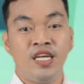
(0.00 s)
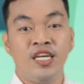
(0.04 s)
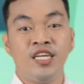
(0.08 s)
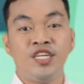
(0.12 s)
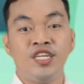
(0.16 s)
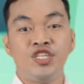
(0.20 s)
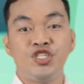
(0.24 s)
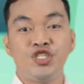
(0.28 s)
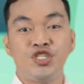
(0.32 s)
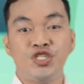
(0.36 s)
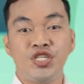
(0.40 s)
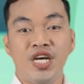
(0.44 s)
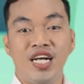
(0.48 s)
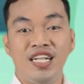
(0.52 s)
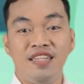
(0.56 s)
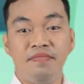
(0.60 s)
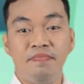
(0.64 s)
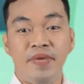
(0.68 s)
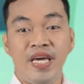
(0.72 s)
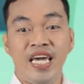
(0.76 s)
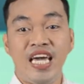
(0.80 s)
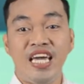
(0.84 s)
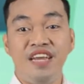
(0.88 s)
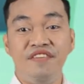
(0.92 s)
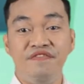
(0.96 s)
shall
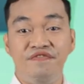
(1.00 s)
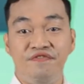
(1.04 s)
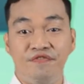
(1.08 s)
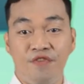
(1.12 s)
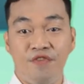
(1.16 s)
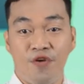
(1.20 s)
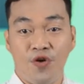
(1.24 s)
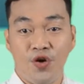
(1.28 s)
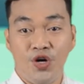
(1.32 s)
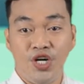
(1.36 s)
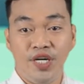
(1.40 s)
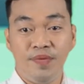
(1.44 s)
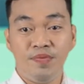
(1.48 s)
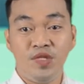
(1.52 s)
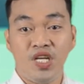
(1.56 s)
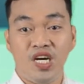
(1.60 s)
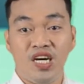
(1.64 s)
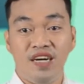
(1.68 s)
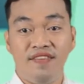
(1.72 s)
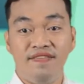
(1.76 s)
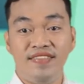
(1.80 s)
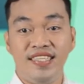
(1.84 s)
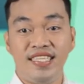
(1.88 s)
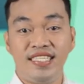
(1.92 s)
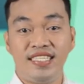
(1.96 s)
be informed
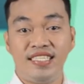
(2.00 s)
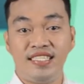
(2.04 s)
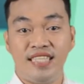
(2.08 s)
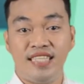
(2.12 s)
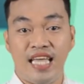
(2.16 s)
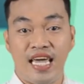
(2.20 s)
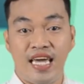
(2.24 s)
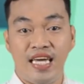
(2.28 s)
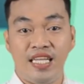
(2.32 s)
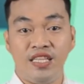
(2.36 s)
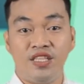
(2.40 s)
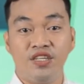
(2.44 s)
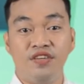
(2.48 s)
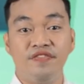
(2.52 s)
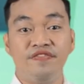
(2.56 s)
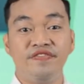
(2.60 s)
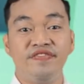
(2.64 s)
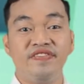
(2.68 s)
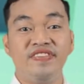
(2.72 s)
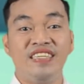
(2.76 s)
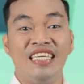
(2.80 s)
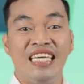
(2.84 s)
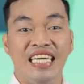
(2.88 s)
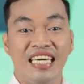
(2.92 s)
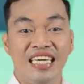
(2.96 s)
of the state of
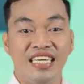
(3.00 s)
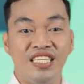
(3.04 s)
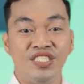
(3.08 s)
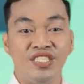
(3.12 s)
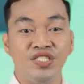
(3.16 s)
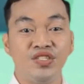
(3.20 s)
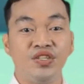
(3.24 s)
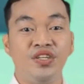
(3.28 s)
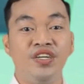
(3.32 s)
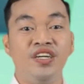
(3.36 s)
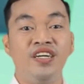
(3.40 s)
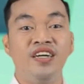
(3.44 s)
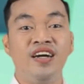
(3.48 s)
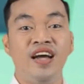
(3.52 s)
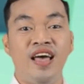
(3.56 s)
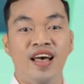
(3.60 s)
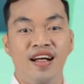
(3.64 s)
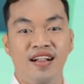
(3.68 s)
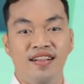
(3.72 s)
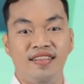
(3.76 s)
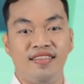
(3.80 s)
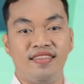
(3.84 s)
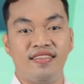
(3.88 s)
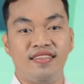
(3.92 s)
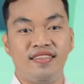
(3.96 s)
his or her
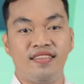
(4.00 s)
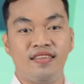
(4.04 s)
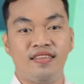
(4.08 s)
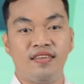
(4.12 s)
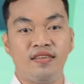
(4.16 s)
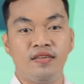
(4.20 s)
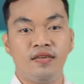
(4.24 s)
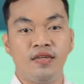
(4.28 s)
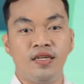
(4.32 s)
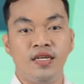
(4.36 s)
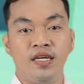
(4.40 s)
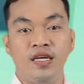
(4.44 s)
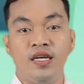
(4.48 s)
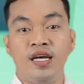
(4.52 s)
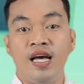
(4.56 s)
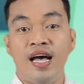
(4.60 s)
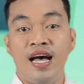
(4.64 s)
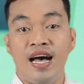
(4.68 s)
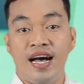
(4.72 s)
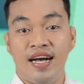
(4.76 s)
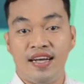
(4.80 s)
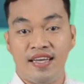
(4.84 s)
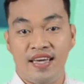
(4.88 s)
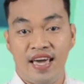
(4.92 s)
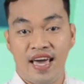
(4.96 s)
health.
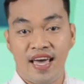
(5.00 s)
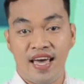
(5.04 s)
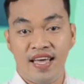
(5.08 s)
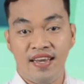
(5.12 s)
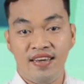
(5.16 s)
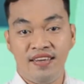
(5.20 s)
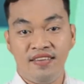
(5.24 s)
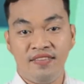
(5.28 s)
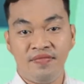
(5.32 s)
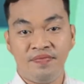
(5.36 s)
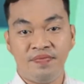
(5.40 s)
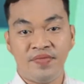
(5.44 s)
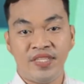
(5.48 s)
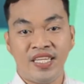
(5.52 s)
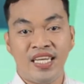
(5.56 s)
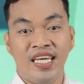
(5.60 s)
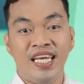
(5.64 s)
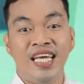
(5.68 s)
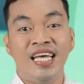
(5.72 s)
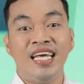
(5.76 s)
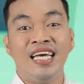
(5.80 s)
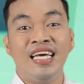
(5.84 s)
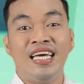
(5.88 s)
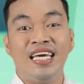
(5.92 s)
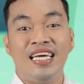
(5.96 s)
Again,
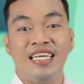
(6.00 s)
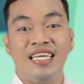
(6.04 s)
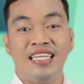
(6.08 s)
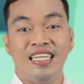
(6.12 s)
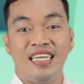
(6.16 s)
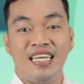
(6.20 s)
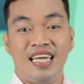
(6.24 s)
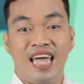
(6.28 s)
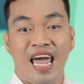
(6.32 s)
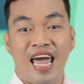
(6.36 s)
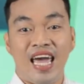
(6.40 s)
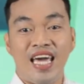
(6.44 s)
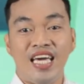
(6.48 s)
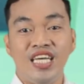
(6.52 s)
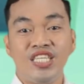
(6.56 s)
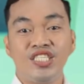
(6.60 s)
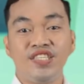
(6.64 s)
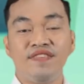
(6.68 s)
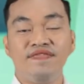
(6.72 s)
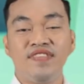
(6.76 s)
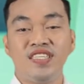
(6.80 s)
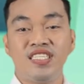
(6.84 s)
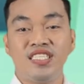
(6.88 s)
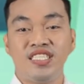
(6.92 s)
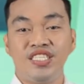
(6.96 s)
in case
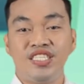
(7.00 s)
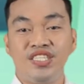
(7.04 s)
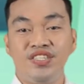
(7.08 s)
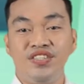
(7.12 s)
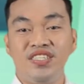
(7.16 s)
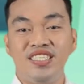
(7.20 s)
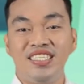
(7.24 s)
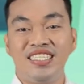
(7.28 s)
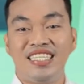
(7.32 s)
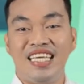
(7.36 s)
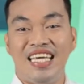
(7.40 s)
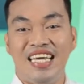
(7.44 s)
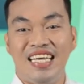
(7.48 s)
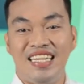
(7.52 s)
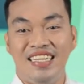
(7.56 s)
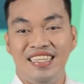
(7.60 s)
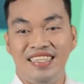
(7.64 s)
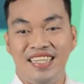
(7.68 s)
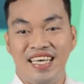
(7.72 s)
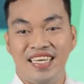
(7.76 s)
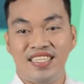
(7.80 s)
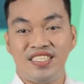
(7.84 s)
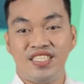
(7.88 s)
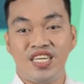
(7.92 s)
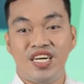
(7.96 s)
of the serious
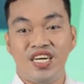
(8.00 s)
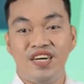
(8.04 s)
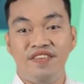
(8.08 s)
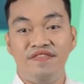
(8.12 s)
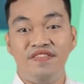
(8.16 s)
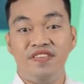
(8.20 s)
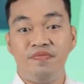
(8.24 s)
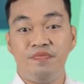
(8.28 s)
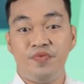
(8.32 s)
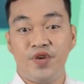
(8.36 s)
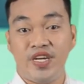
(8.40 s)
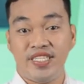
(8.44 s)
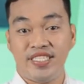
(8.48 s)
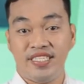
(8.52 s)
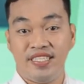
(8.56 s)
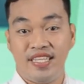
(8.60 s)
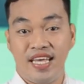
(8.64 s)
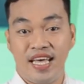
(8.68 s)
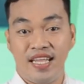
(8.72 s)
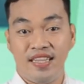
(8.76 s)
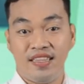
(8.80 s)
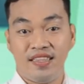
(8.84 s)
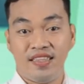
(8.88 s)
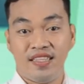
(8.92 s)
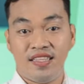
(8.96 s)
illness of the
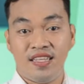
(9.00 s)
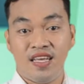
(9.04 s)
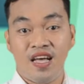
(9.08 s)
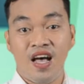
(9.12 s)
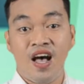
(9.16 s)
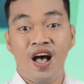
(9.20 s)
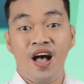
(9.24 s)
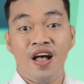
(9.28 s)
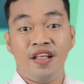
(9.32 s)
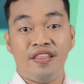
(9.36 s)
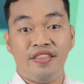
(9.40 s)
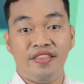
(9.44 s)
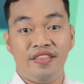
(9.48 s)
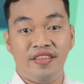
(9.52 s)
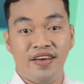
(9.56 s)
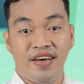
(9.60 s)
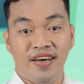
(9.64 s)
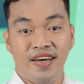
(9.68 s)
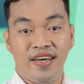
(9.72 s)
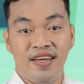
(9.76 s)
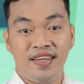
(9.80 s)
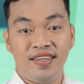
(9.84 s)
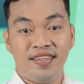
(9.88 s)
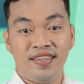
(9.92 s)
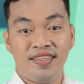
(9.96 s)
president, the